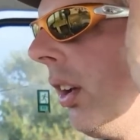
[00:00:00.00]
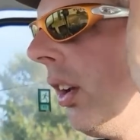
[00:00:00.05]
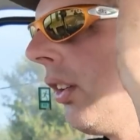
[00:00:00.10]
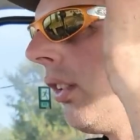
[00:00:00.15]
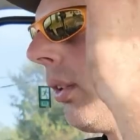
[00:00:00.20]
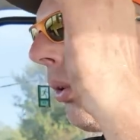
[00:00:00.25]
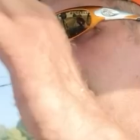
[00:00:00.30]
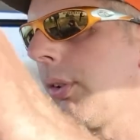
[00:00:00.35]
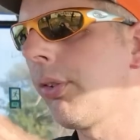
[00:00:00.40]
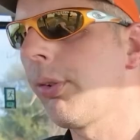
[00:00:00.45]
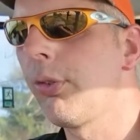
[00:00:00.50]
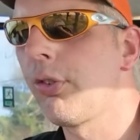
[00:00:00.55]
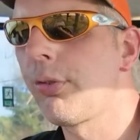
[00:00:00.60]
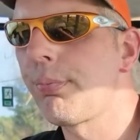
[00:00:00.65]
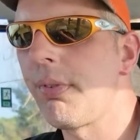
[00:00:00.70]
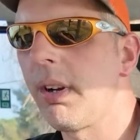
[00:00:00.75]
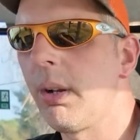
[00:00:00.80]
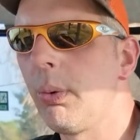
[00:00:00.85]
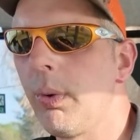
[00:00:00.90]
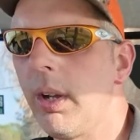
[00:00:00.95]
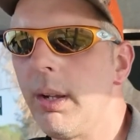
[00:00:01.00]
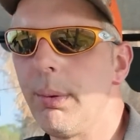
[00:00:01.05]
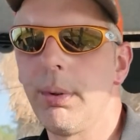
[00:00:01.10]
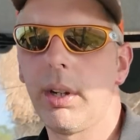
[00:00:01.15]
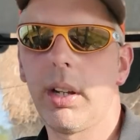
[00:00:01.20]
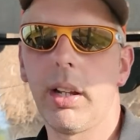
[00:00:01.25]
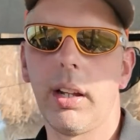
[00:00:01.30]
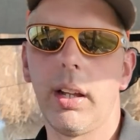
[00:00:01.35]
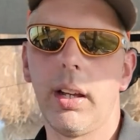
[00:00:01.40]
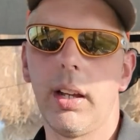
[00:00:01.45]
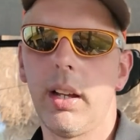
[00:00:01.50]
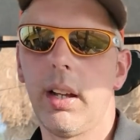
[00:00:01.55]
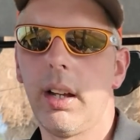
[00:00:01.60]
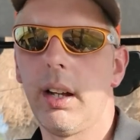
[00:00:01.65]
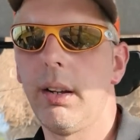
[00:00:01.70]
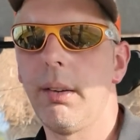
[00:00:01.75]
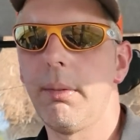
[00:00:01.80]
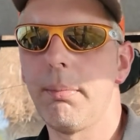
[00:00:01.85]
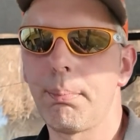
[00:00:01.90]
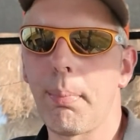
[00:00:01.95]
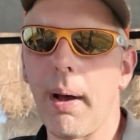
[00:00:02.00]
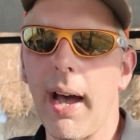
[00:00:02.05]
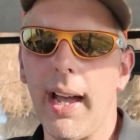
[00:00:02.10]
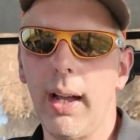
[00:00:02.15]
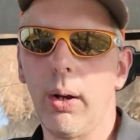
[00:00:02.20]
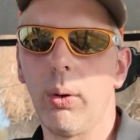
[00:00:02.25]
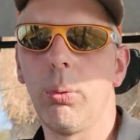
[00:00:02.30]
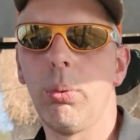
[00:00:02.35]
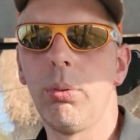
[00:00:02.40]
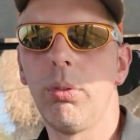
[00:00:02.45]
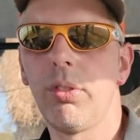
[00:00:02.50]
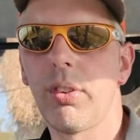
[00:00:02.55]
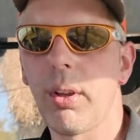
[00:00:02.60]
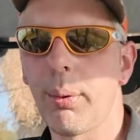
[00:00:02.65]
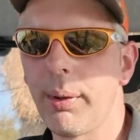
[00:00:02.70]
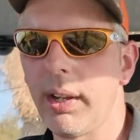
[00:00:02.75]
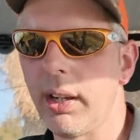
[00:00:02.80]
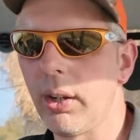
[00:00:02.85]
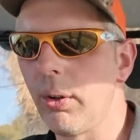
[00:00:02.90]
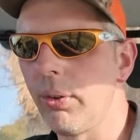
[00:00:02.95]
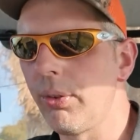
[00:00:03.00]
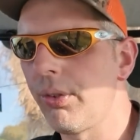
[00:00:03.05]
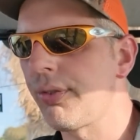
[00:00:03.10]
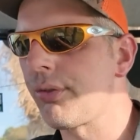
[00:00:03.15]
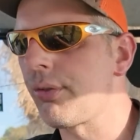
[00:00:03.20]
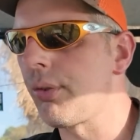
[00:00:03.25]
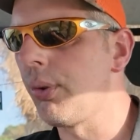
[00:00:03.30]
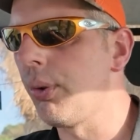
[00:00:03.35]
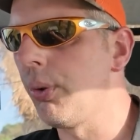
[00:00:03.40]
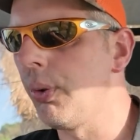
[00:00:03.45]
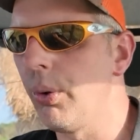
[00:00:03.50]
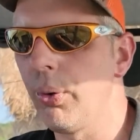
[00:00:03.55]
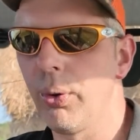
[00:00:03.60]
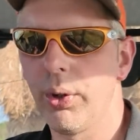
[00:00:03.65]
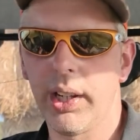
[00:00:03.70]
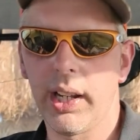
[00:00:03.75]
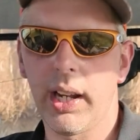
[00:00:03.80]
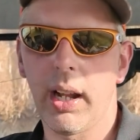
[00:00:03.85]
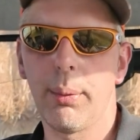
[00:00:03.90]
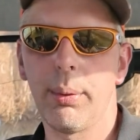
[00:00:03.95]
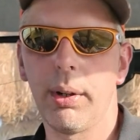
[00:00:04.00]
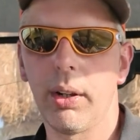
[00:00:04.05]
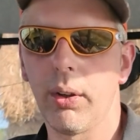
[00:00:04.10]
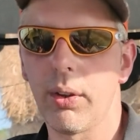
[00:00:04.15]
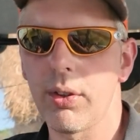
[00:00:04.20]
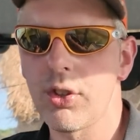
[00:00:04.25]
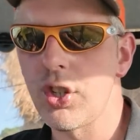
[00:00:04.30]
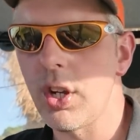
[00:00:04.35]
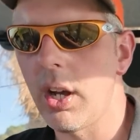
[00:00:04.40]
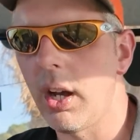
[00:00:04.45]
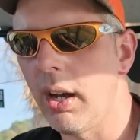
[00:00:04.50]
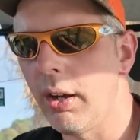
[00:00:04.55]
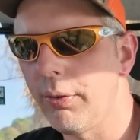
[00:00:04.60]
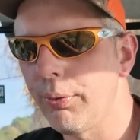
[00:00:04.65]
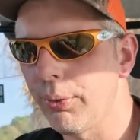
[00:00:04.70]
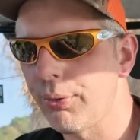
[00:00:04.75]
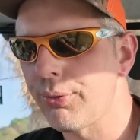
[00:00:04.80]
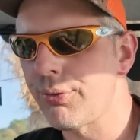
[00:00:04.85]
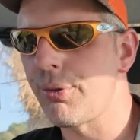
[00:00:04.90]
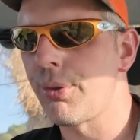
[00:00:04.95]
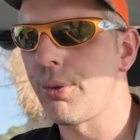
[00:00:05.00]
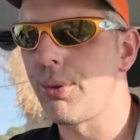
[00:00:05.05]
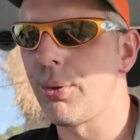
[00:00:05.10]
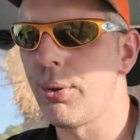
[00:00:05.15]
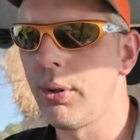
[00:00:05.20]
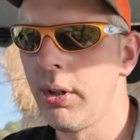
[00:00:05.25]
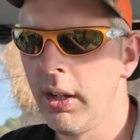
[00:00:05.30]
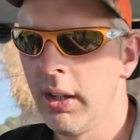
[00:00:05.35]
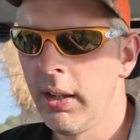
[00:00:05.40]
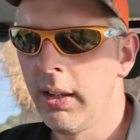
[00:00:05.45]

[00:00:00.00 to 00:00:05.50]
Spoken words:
So we've got some spring wheat we're going to bale, so we ain't got the straw, you know, we ain't got the chaff or straw